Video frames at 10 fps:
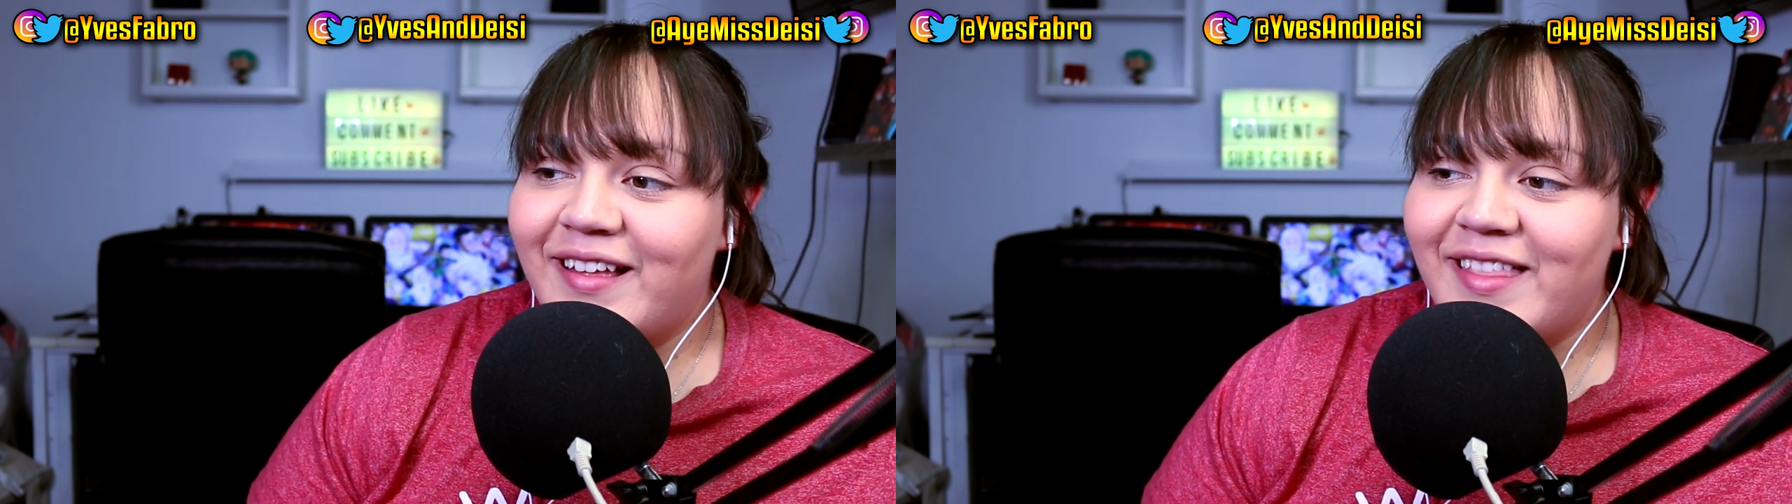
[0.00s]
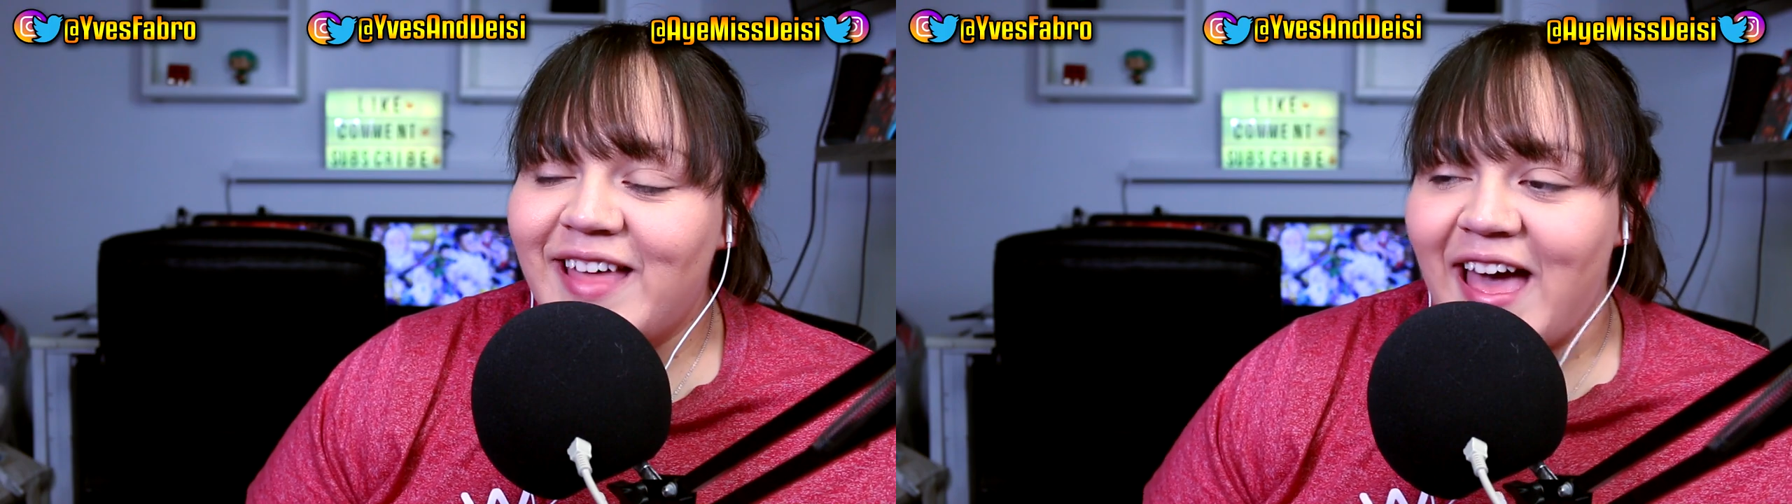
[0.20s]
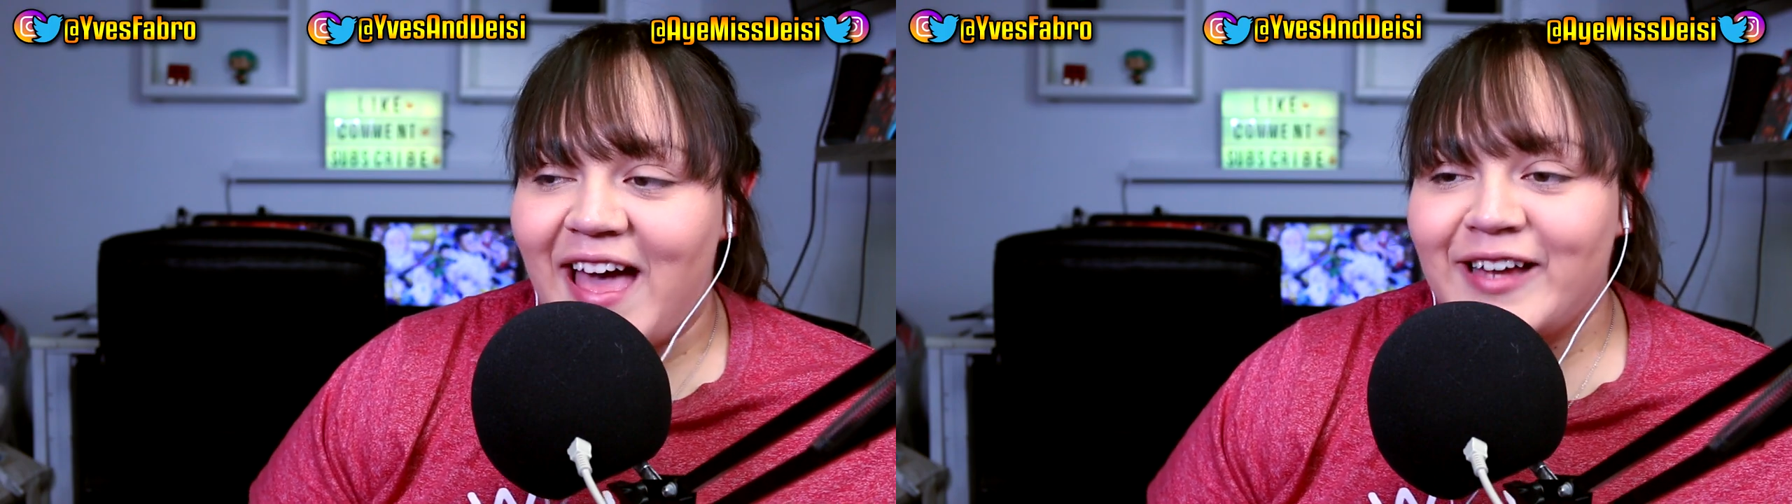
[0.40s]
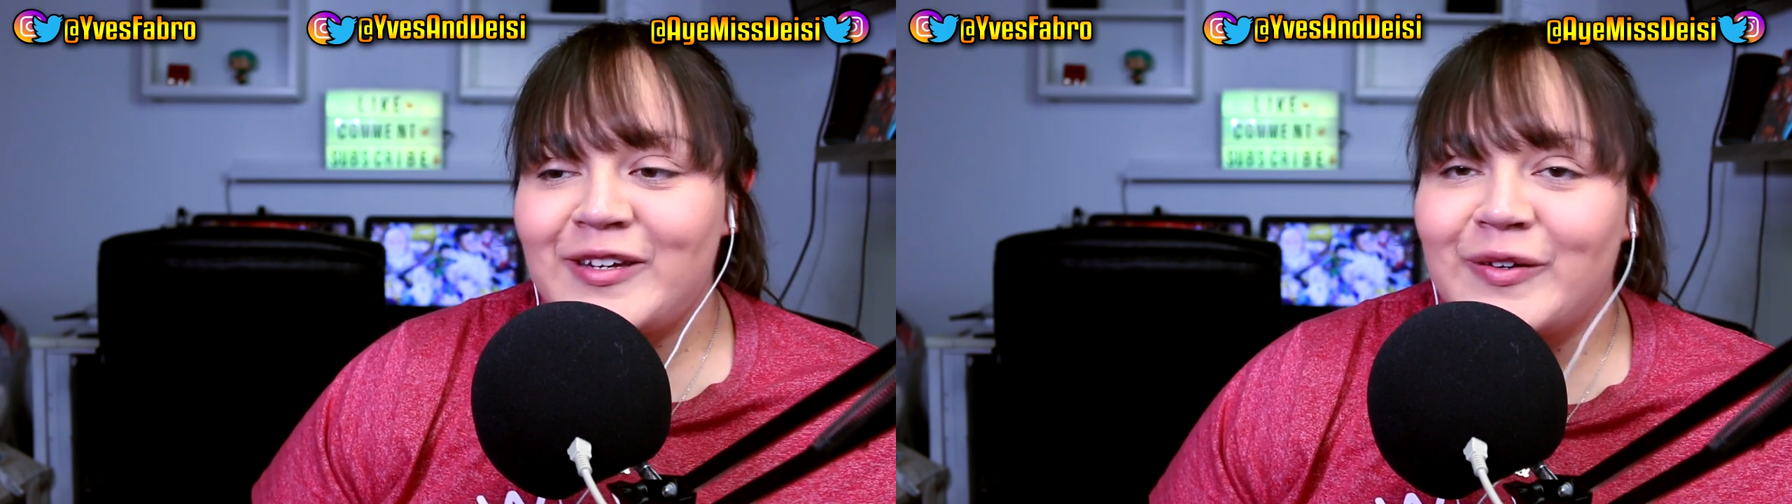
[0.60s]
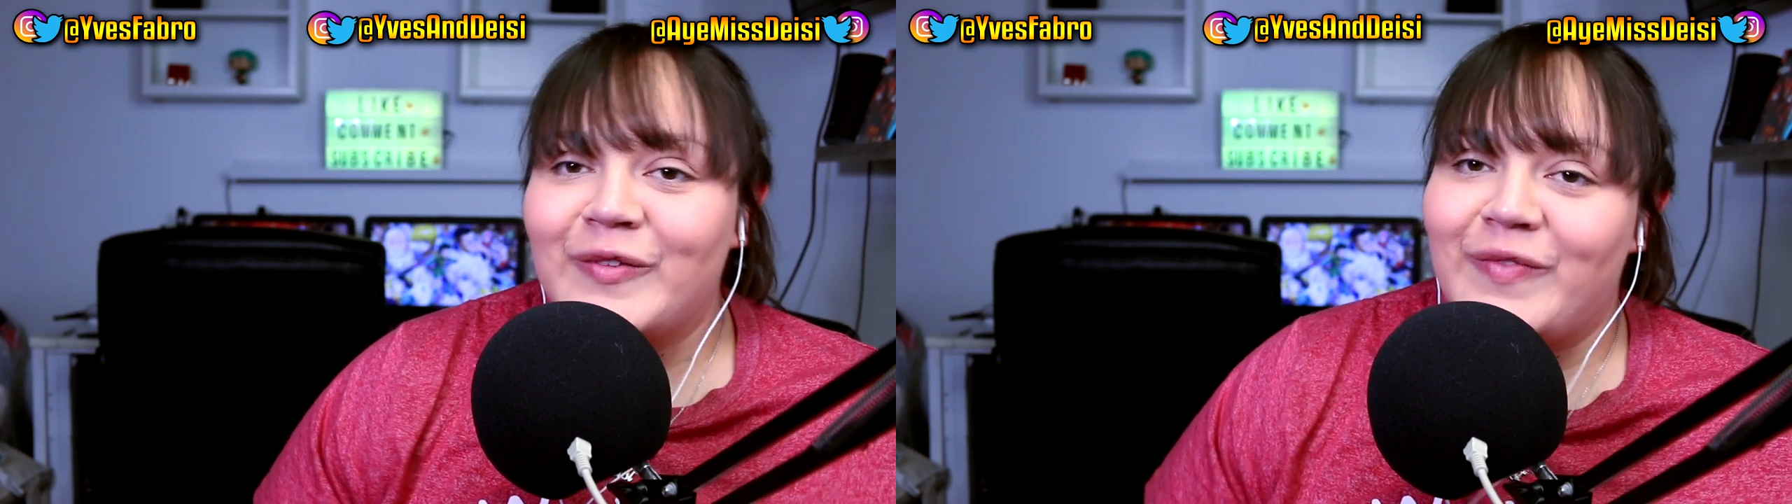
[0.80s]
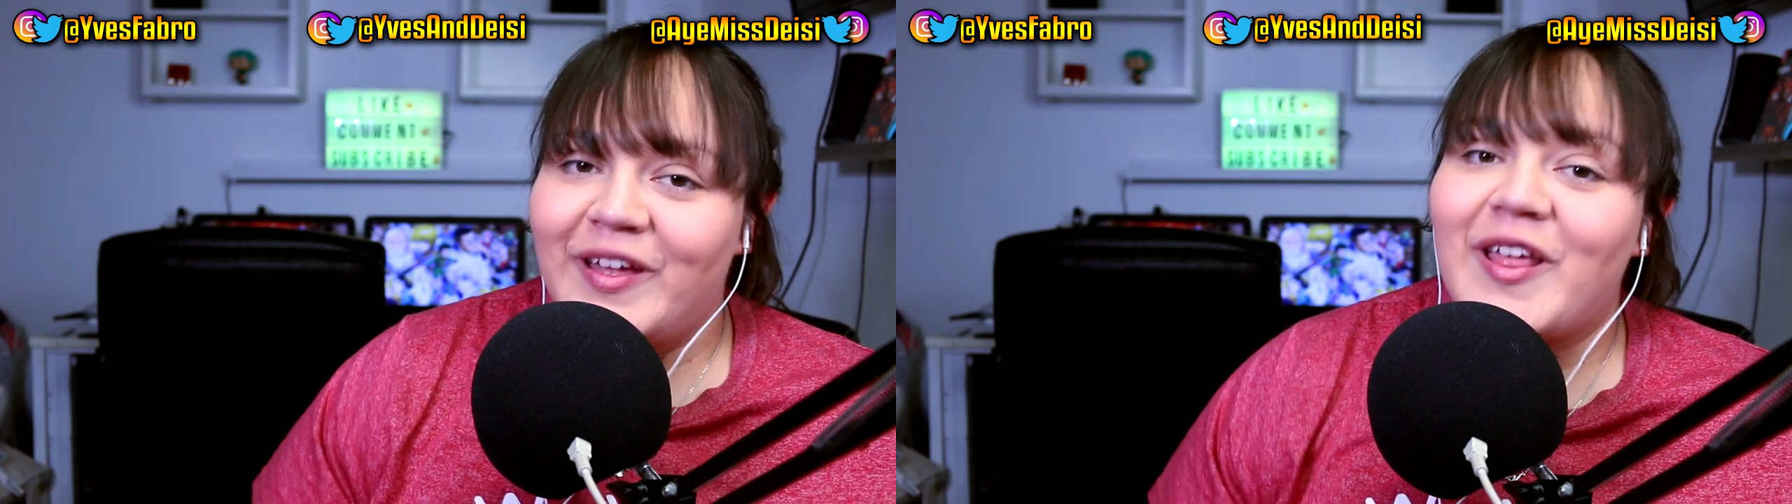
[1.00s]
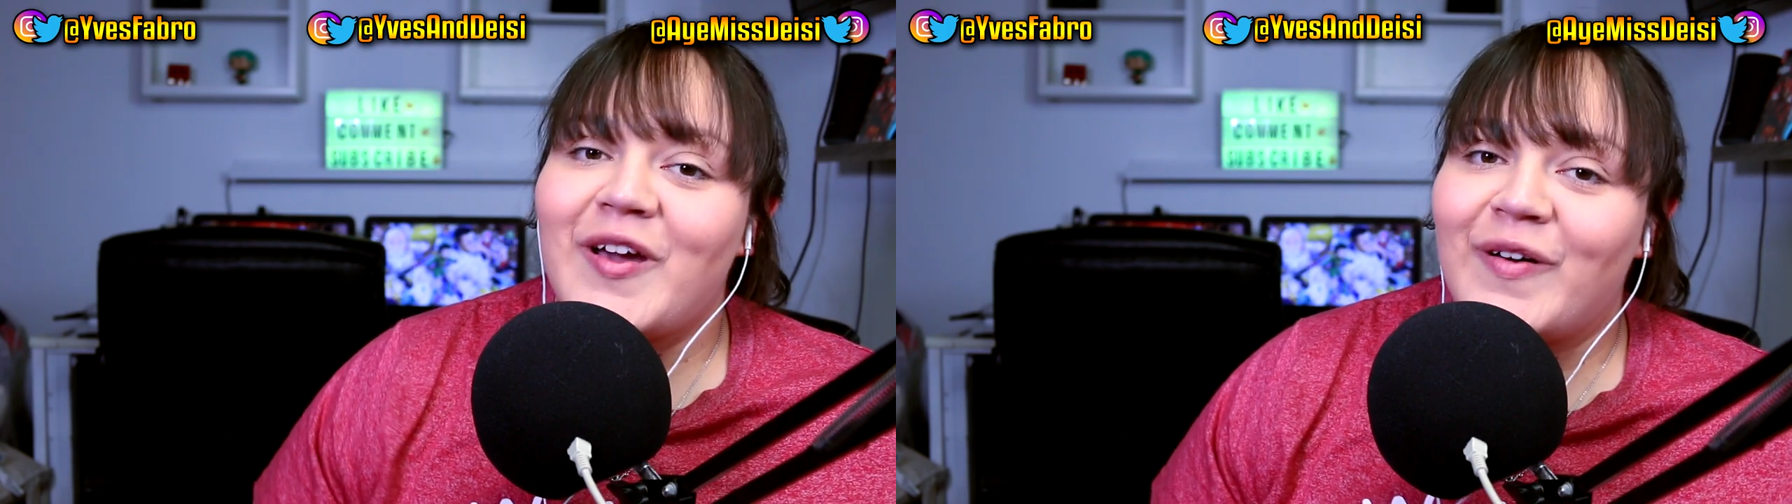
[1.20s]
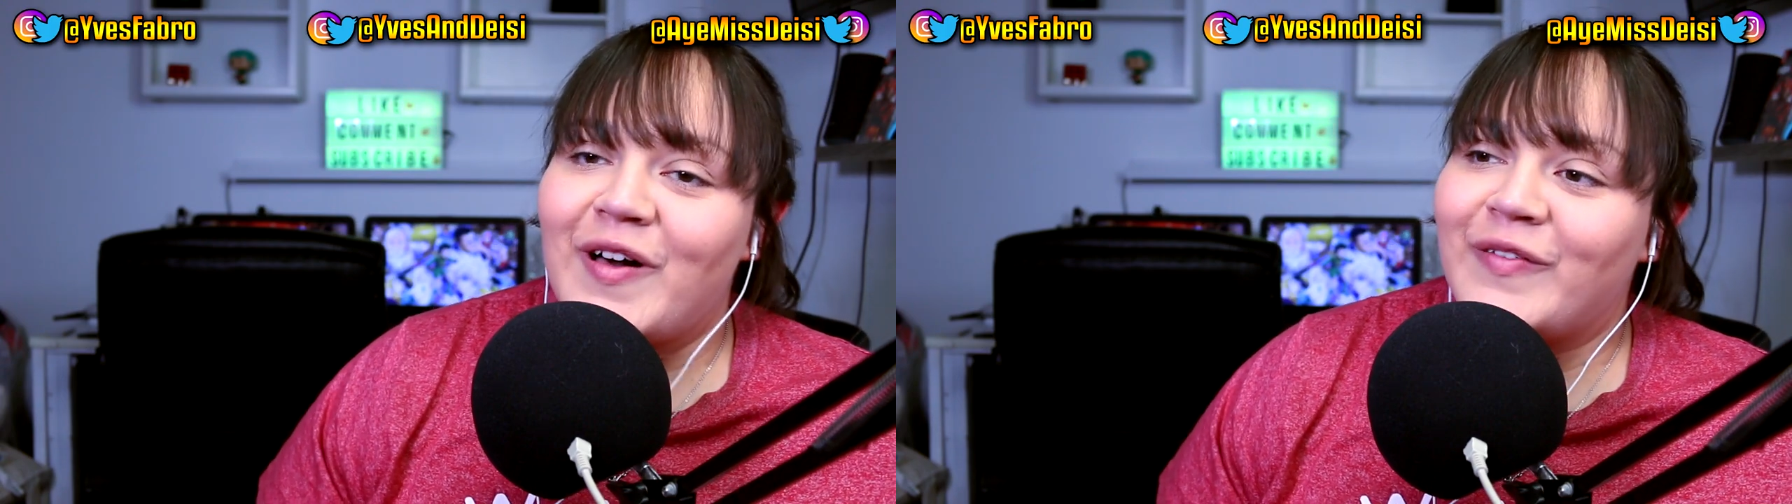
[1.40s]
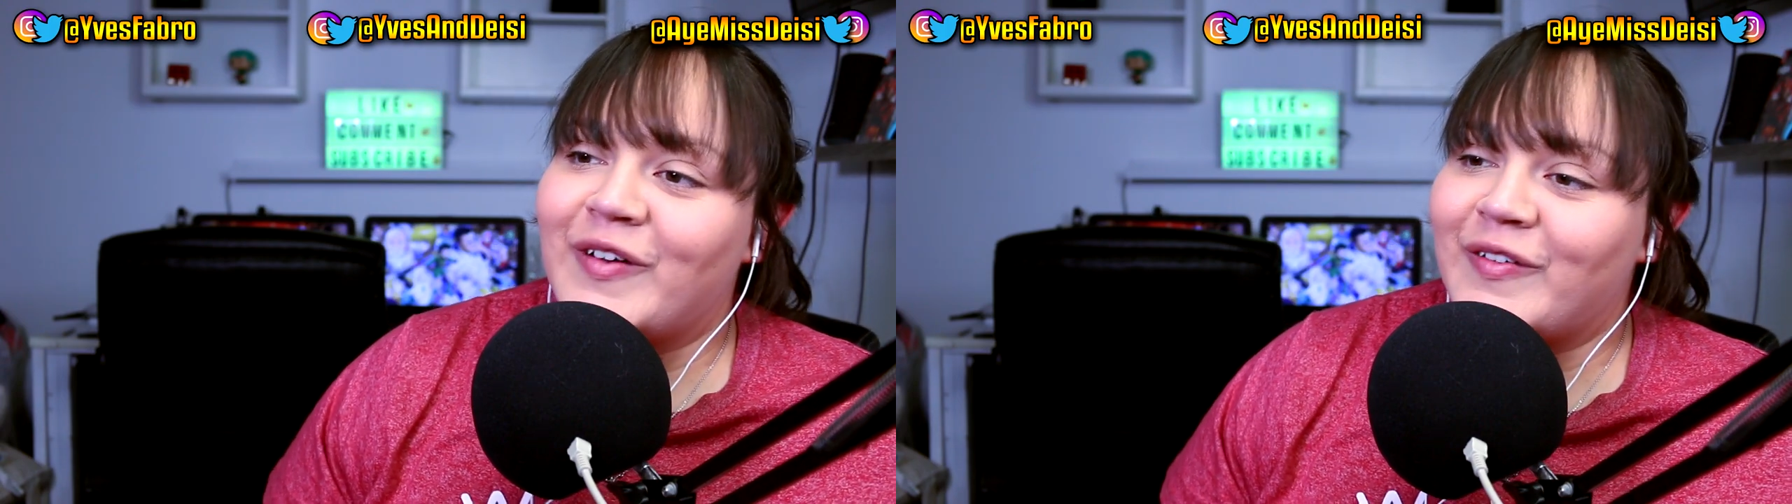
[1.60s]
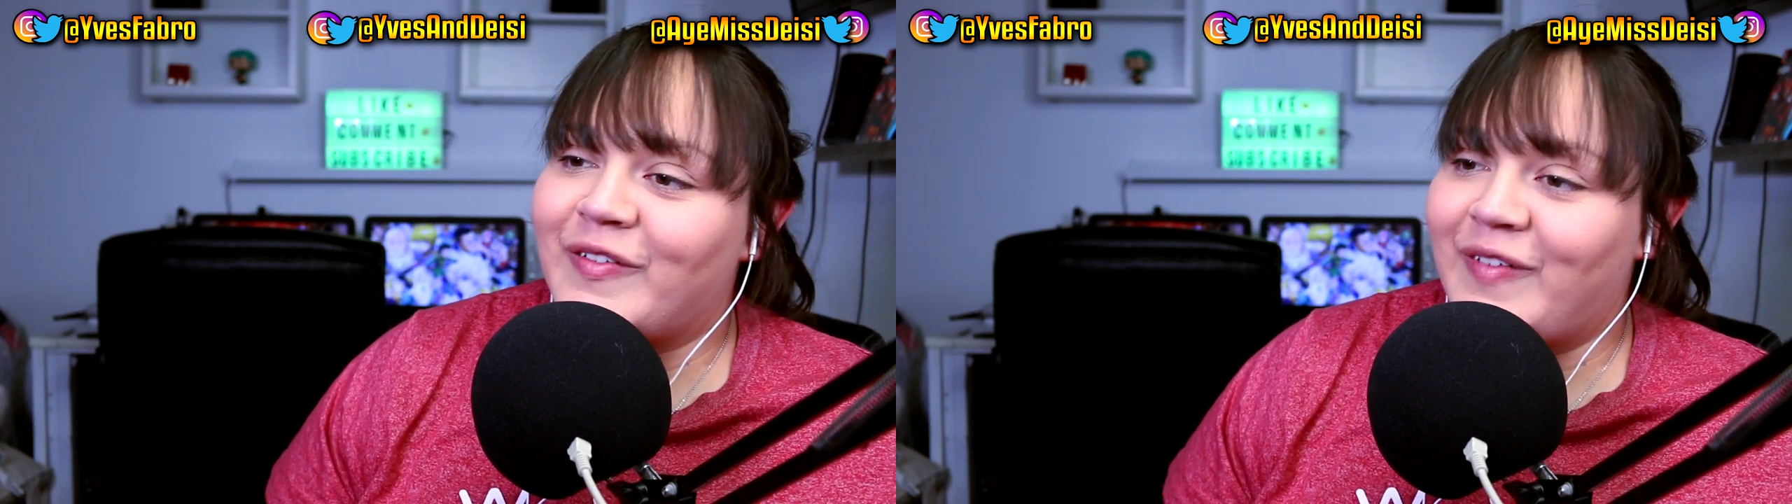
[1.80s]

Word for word: the actual video of her